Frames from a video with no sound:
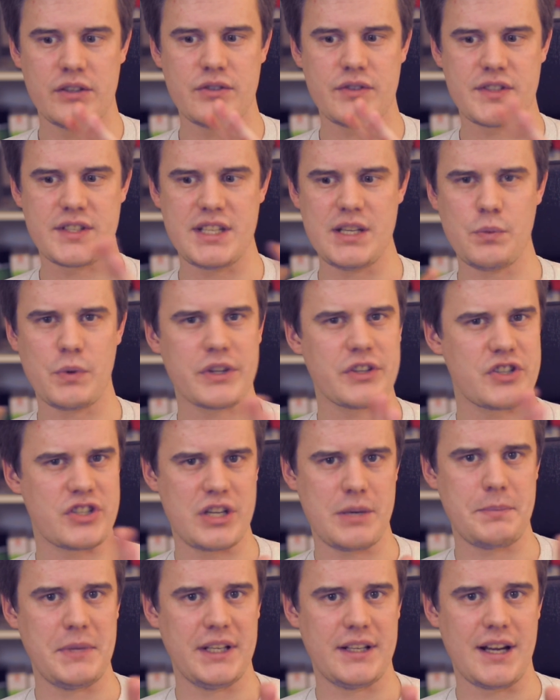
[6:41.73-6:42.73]
see what the
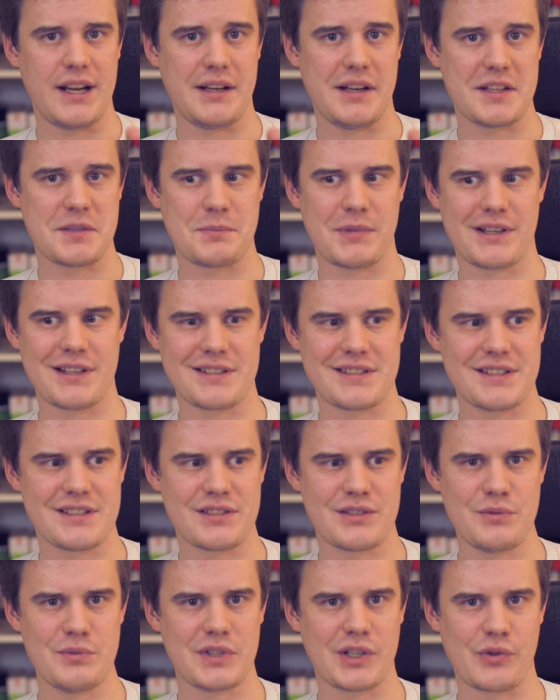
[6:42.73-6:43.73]
shipping date is, because it's
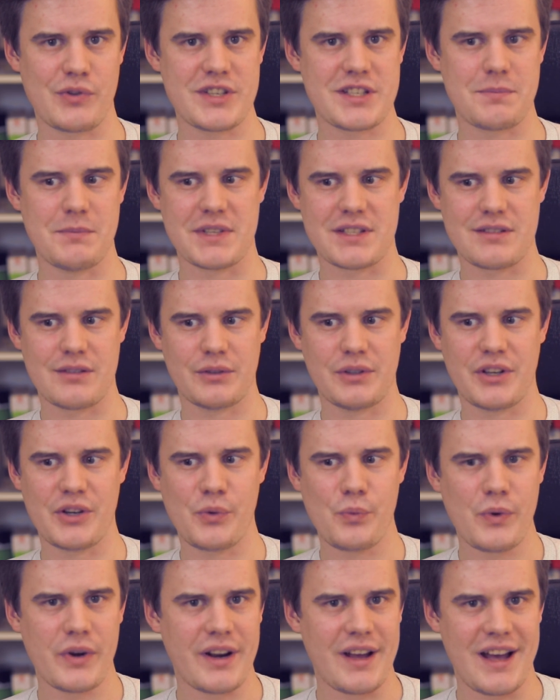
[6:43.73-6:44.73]
soon Christmas, so you
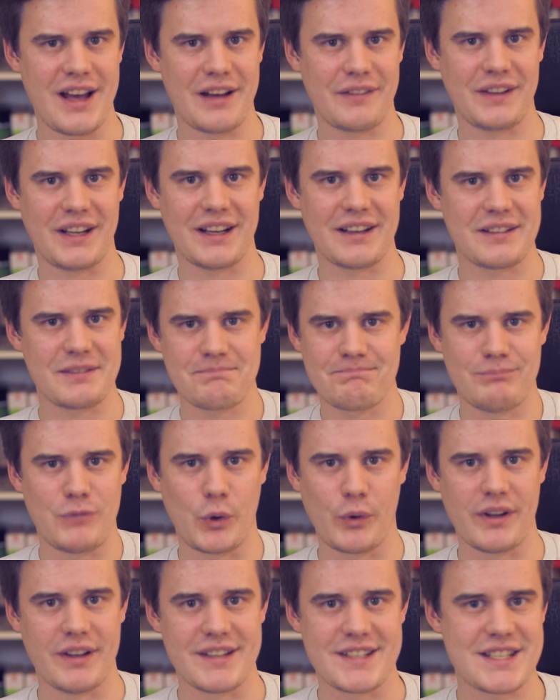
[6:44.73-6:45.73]
don't want to have like
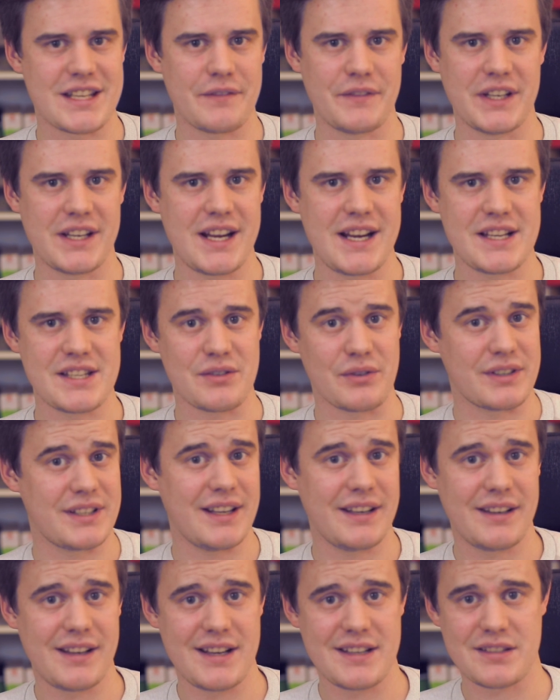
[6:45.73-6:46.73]
more than 7 days or
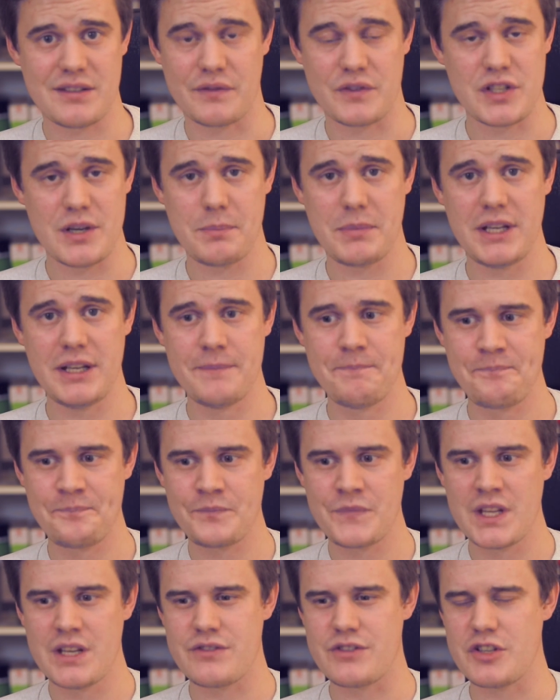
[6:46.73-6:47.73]
10 days of shipping,
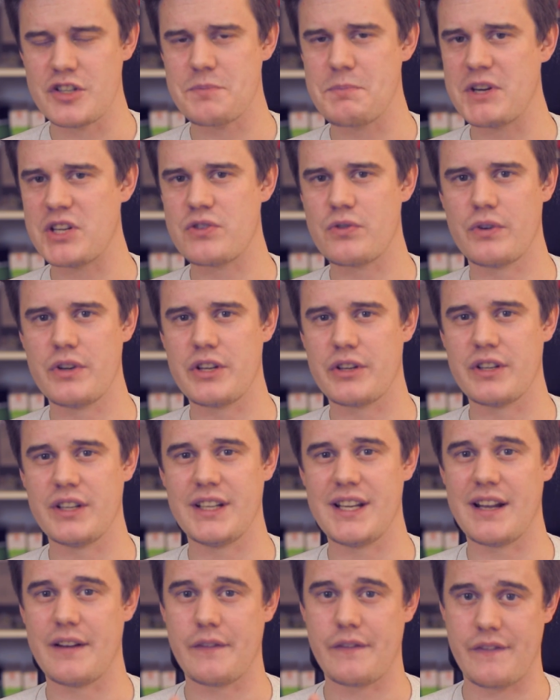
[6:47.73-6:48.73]
so just make sure you can
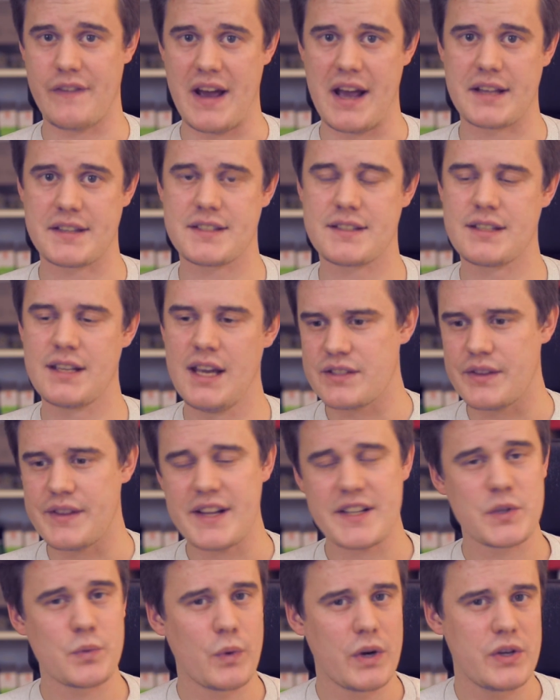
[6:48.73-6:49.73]
get it fast. So
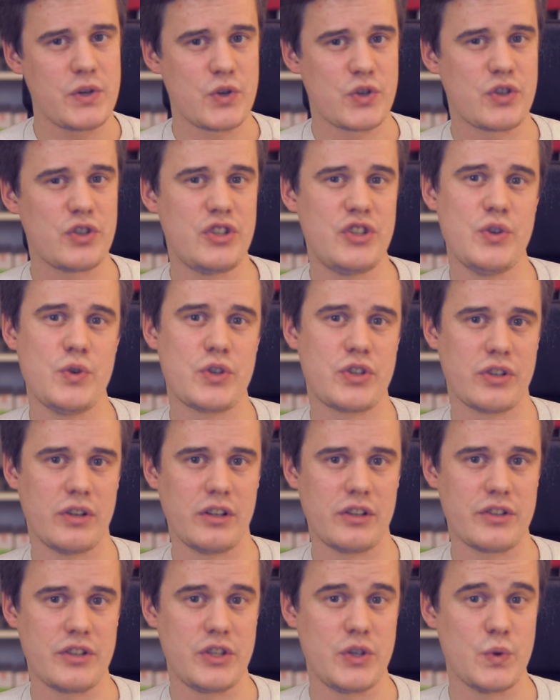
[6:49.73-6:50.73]
that's why you should
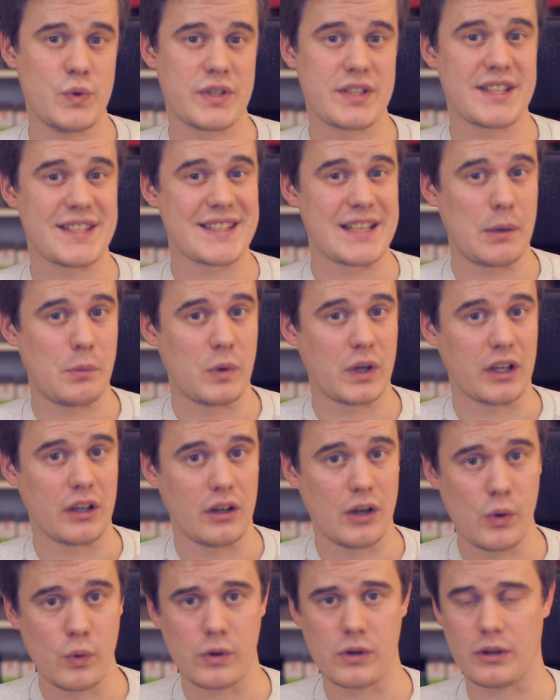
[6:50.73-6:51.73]
usually use someone
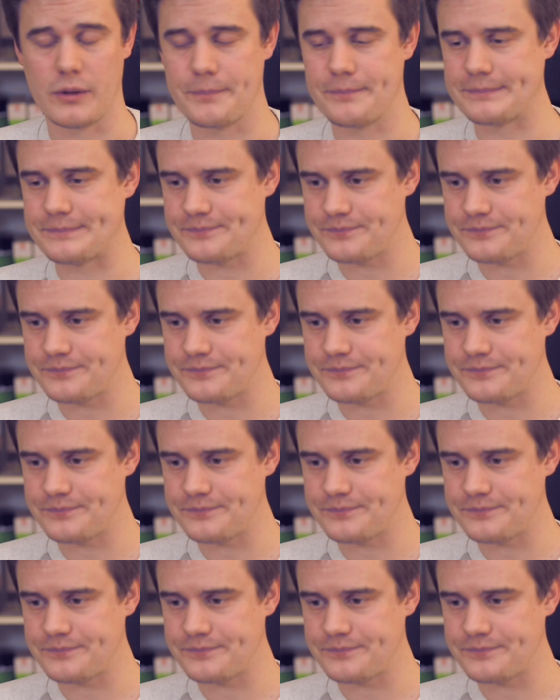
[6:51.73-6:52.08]
local.